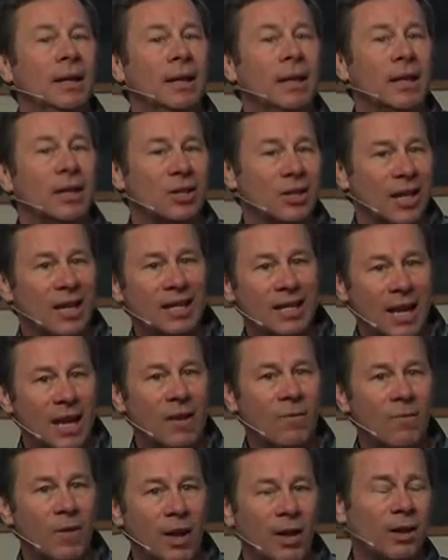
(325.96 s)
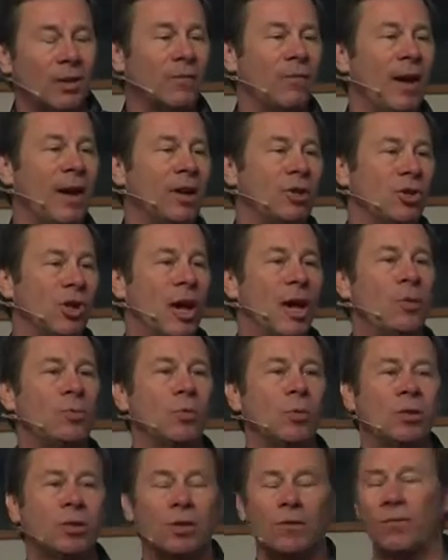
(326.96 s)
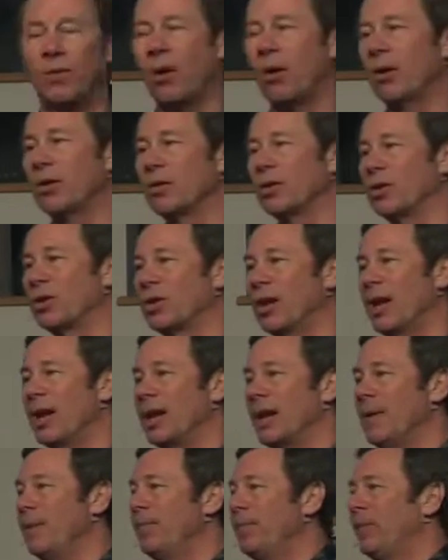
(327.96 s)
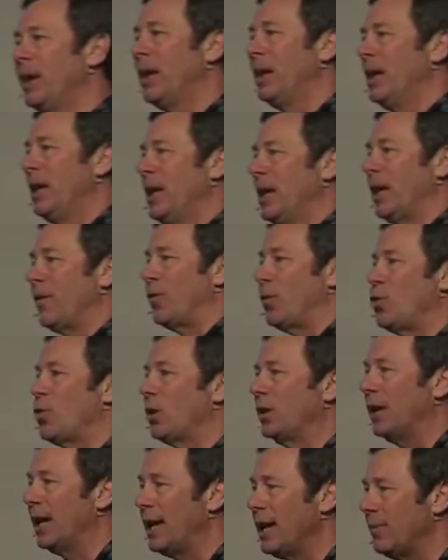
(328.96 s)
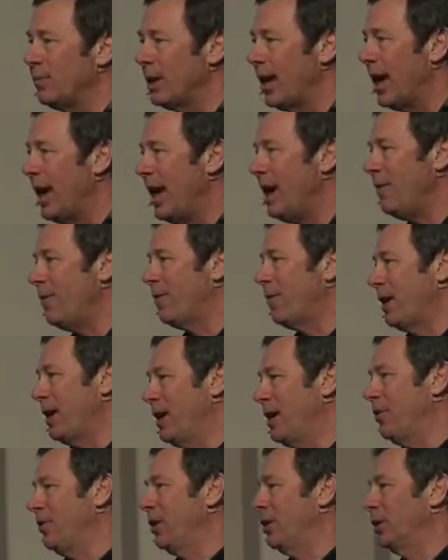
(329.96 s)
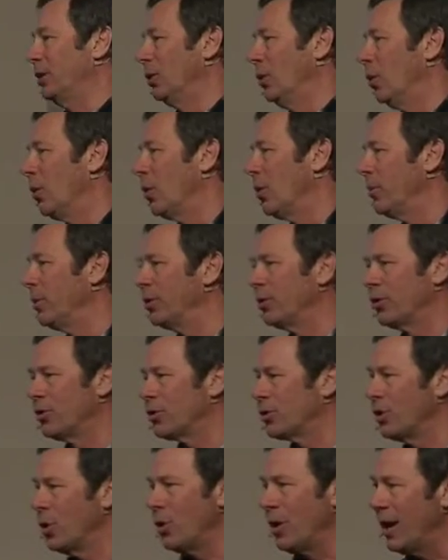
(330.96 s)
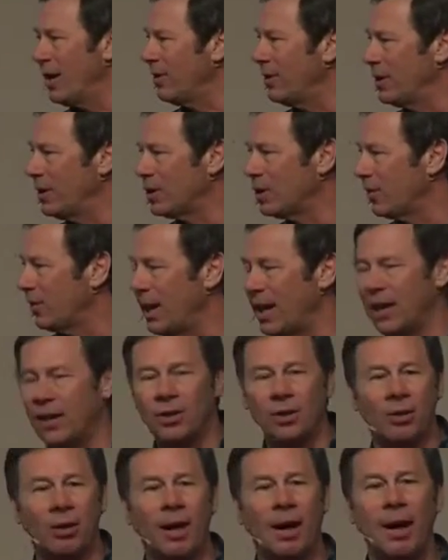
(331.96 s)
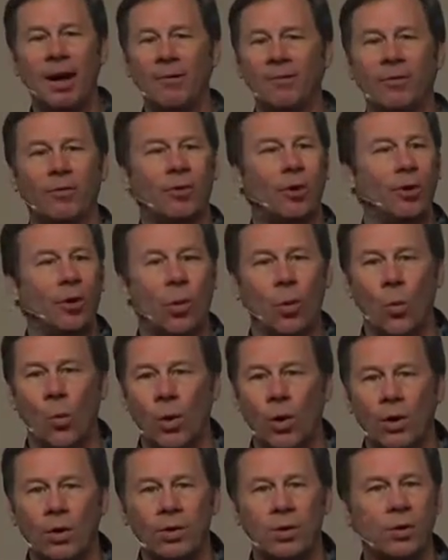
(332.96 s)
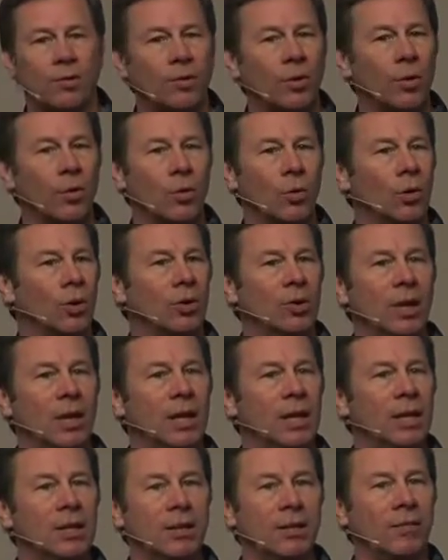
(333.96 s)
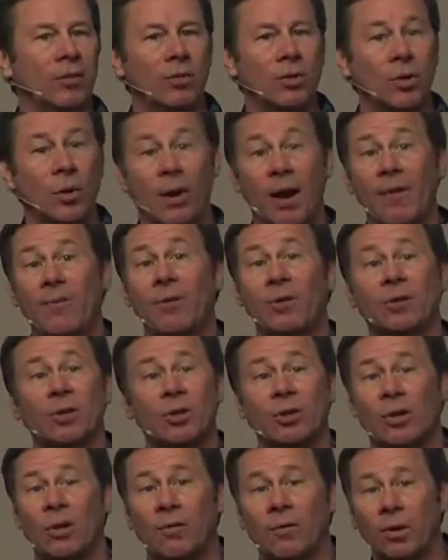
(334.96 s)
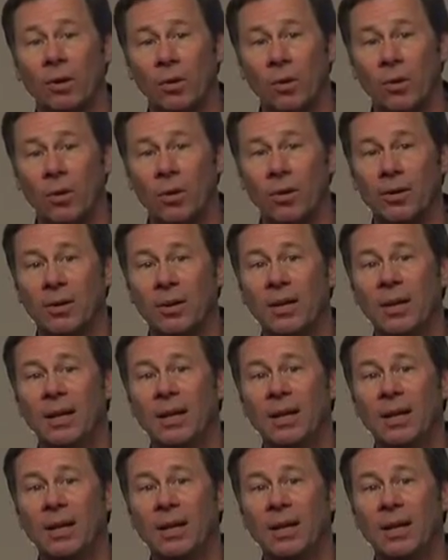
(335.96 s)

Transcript: is a dead faith. In fact, James went so far as to say, if you claim to have faith in the Lord, but there's no evidence of that in your life, if there are no works, if there are no good deeds, if there's no effort to serve the Lord,